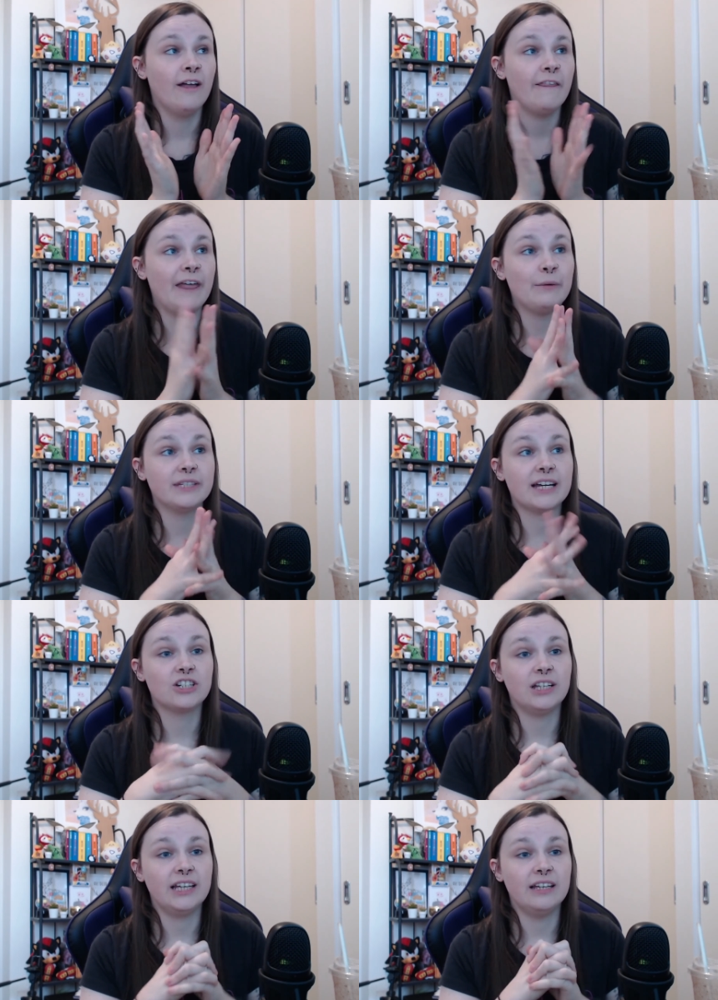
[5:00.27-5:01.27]
that was
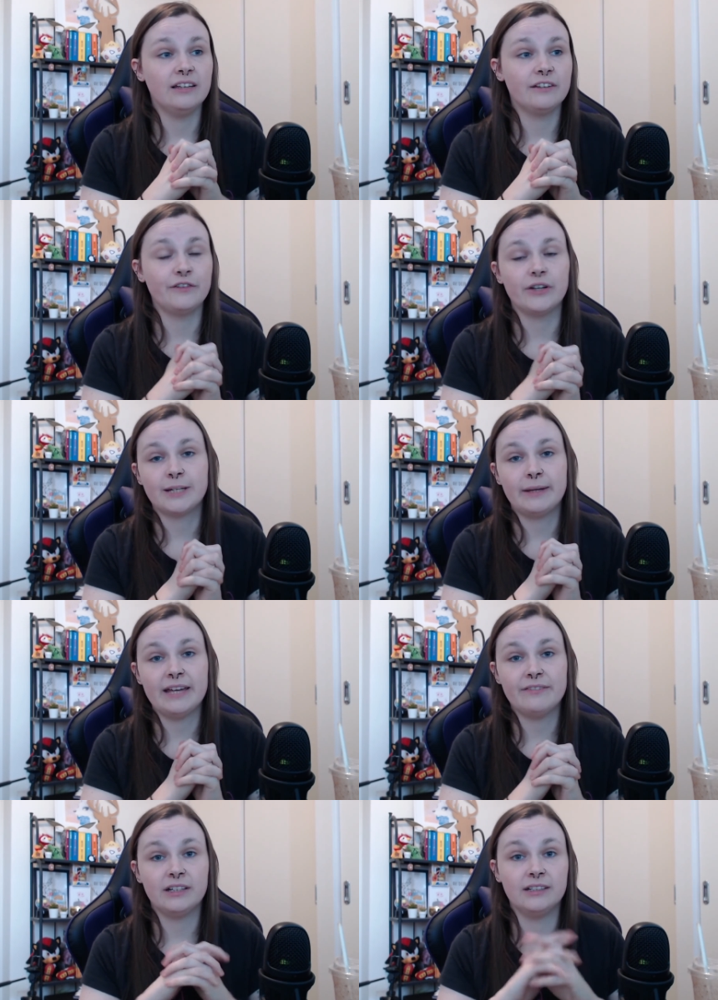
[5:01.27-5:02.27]
actually the first time I
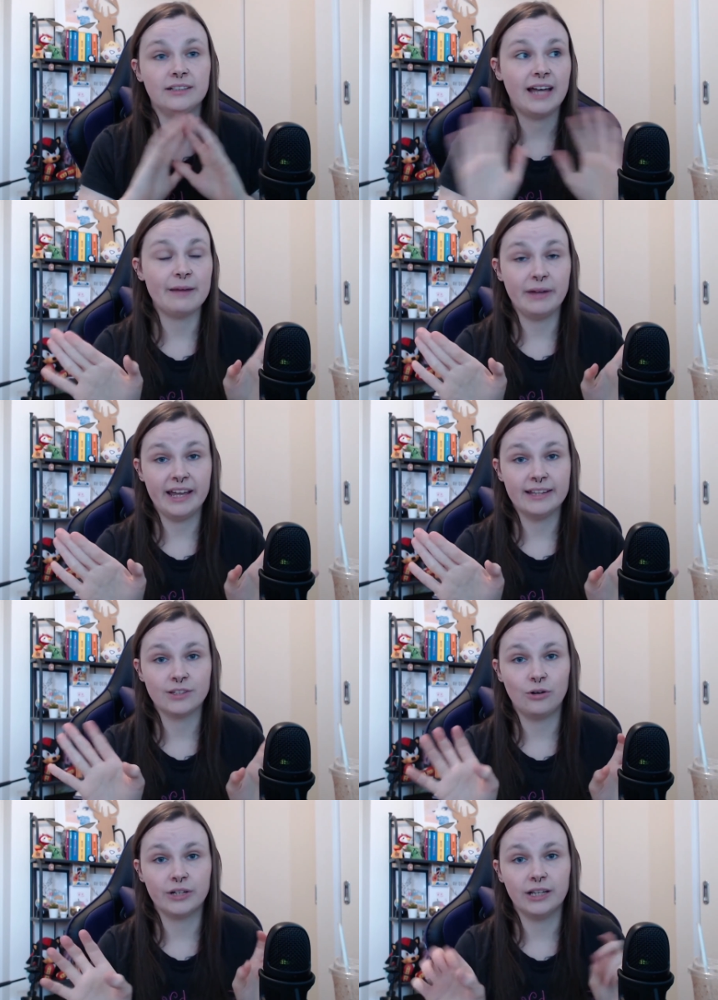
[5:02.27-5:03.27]
ever had my
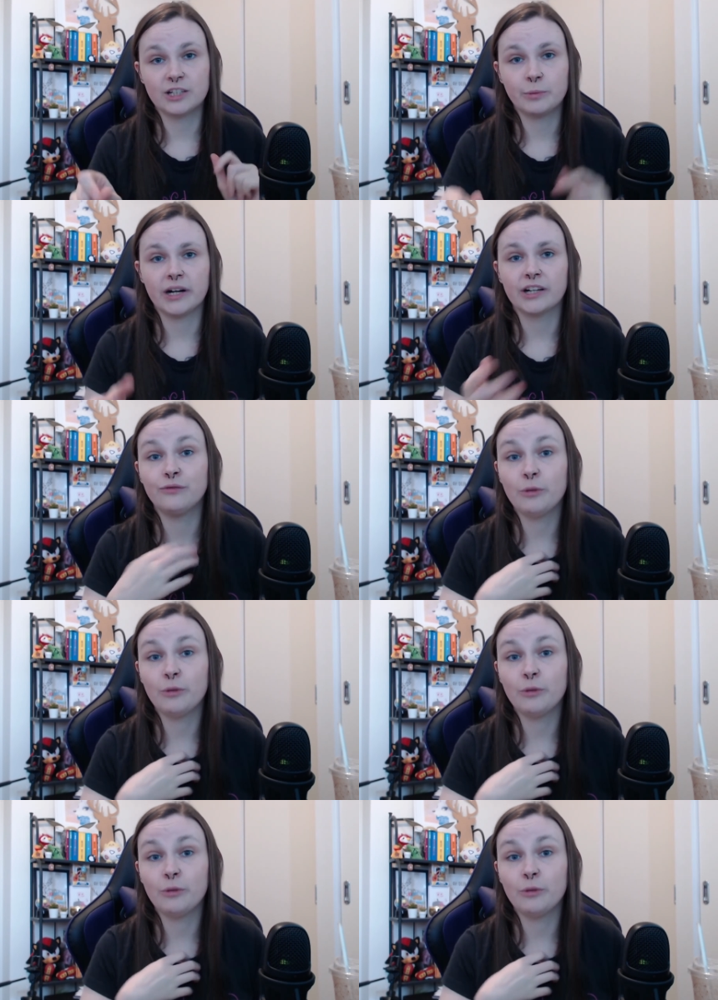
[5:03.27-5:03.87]
hands on a Lush product for